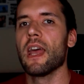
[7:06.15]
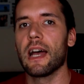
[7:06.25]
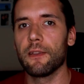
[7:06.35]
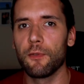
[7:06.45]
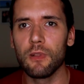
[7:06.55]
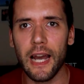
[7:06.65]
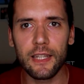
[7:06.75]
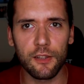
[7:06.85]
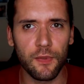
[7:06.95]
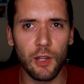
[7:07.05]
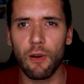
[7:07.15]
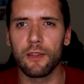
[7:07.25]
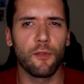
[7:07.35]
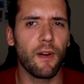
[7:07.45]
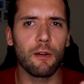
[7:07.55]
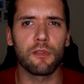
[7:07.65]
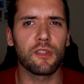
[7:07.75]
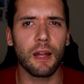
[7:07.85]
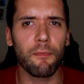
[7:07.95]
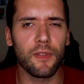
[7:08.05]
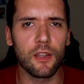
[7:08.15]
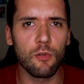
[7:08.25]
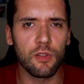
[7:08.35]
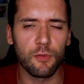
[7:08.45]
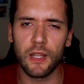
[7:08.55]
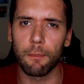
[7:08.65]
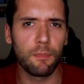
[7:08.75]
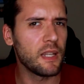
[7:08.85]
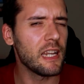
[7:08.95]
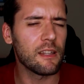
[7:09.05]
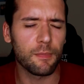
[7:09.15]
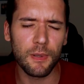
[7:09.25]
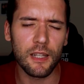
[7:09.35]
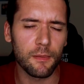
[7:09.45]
And if you like this video and you found something useful, then please